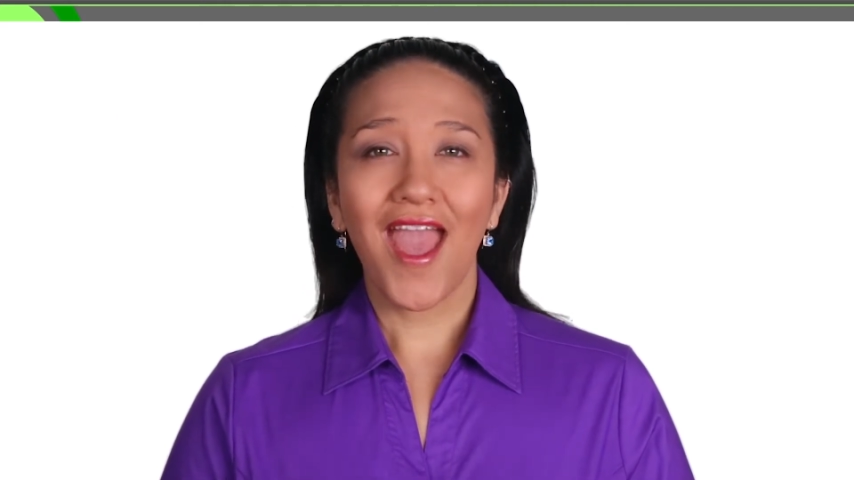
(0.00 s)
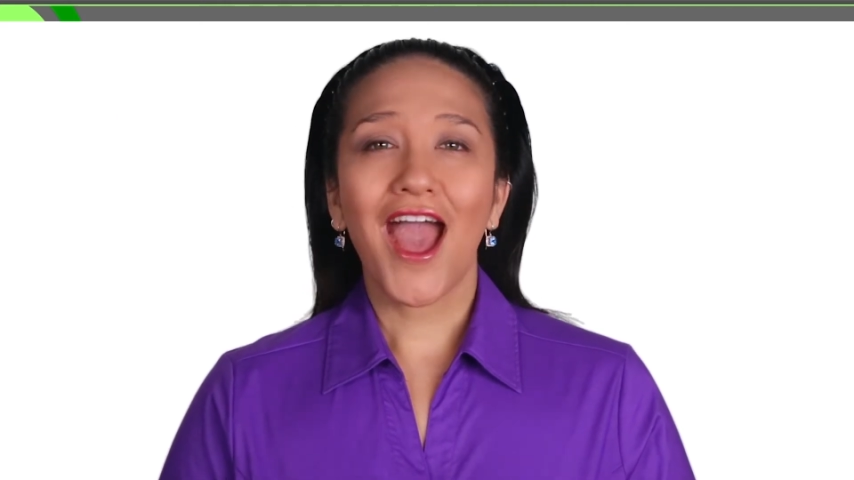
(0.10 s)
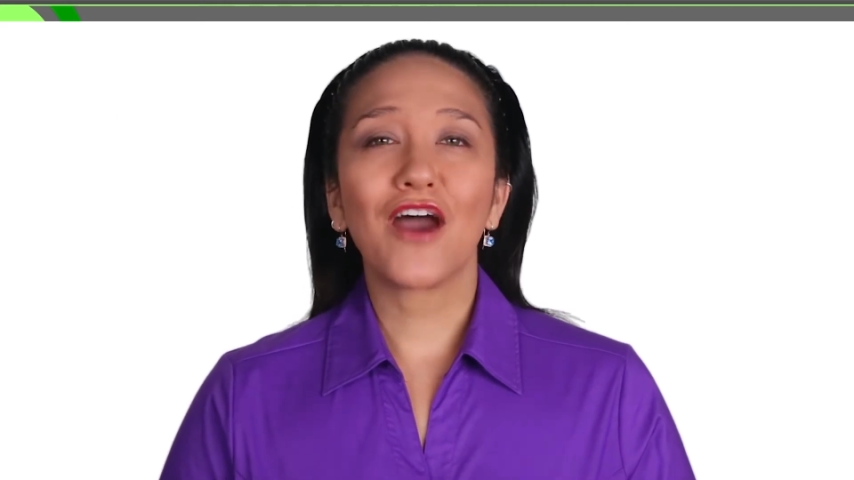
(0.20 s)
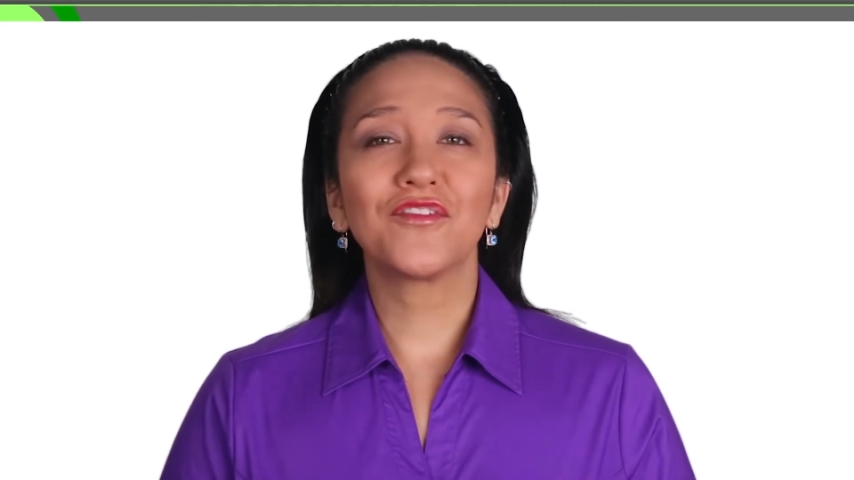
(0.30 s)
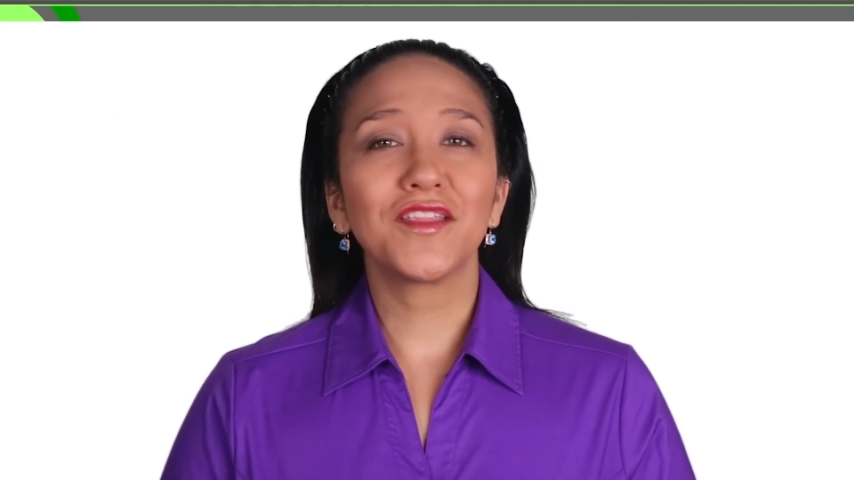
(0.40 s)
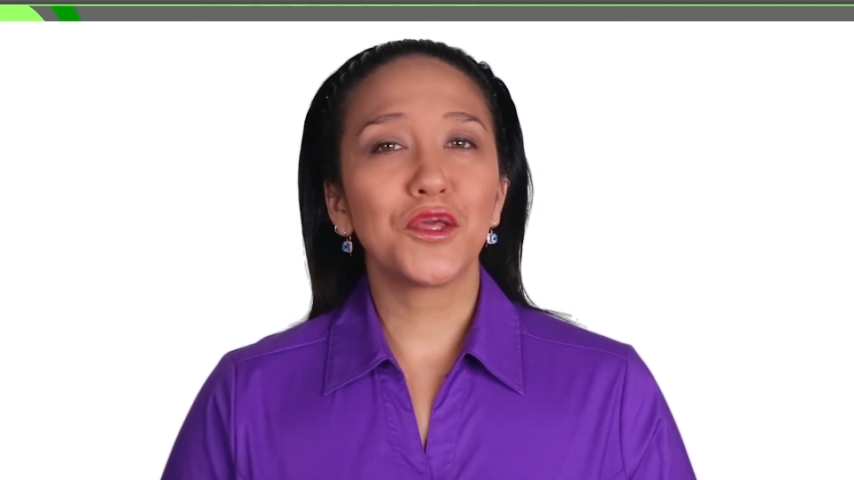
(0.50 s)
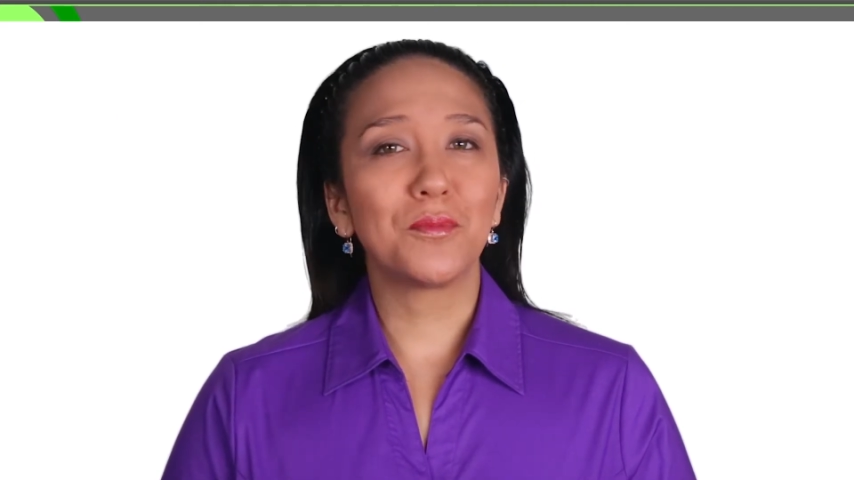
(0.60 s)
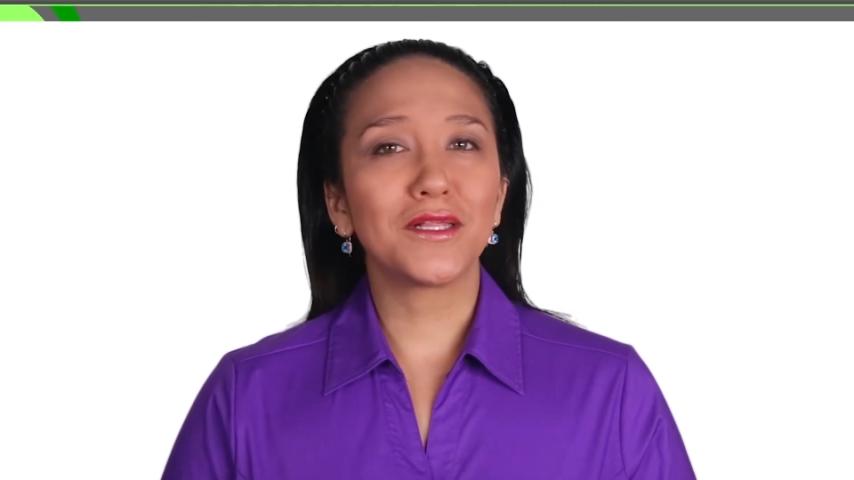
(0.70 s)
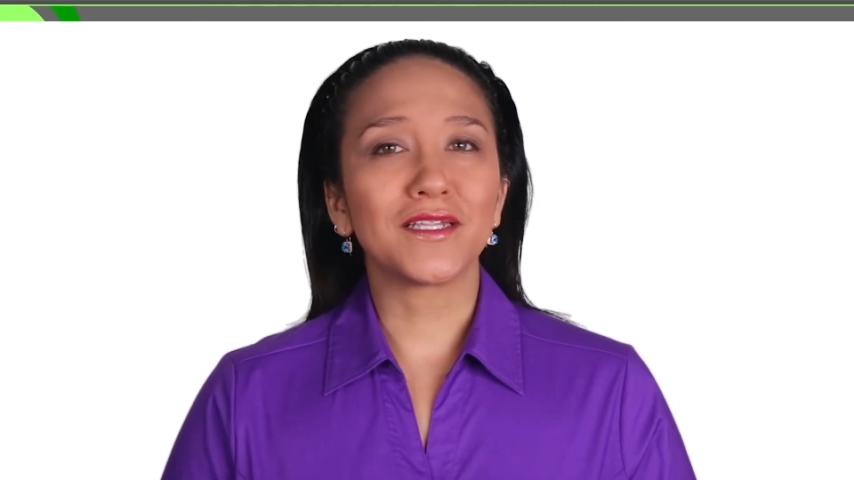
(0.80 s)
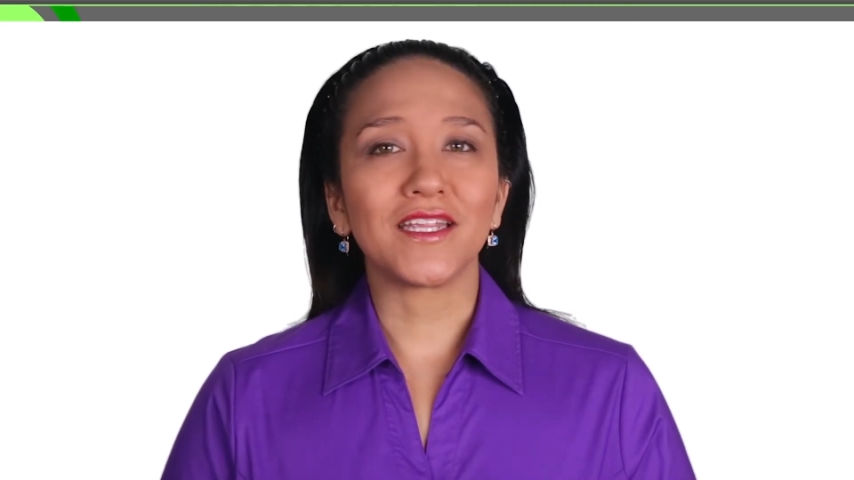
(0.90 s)
Having the
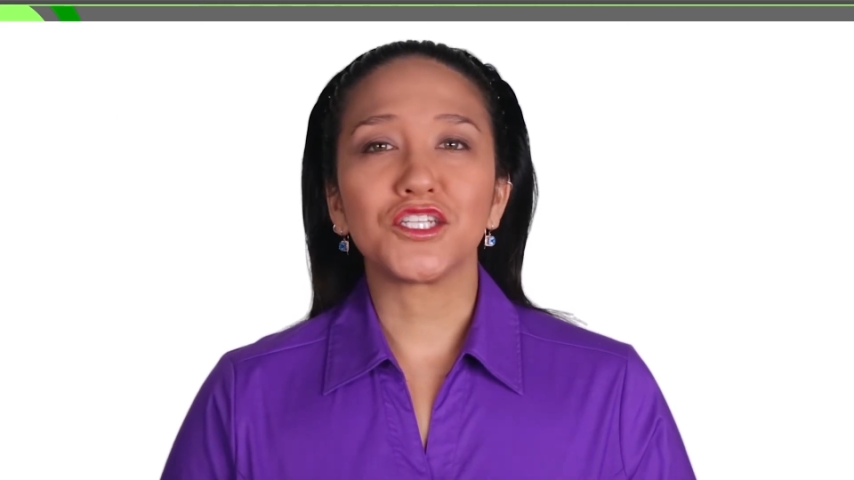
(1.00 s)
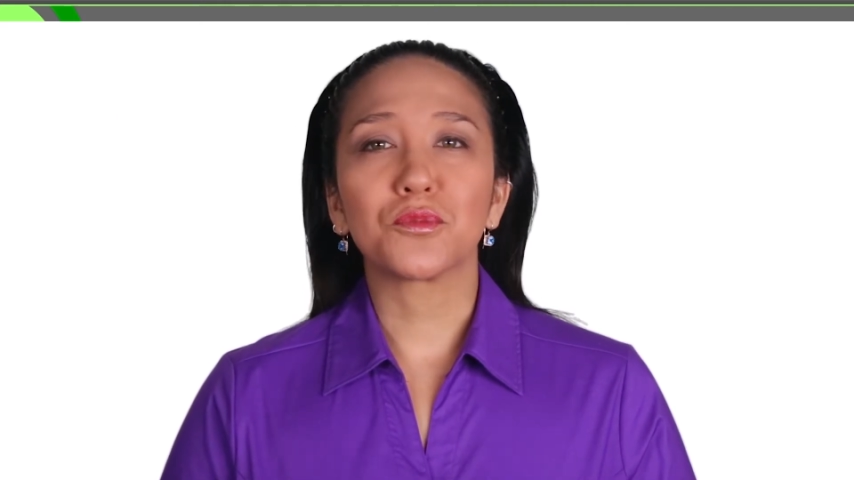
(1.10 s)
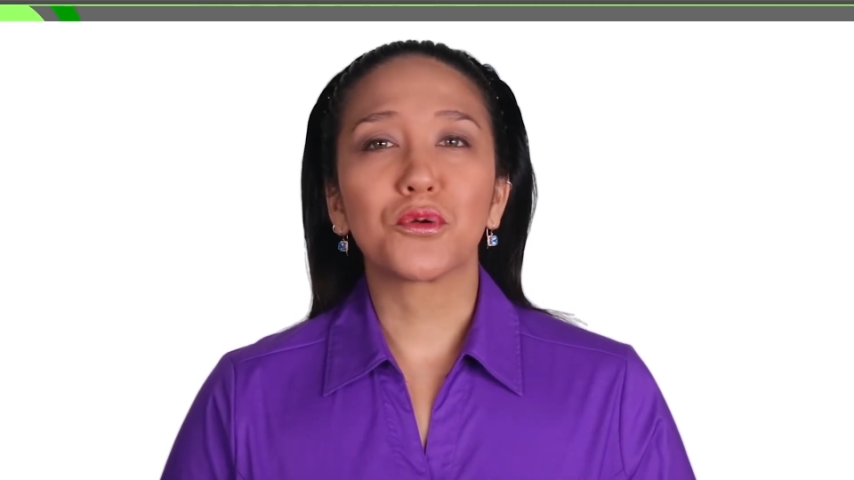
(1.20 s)
ability to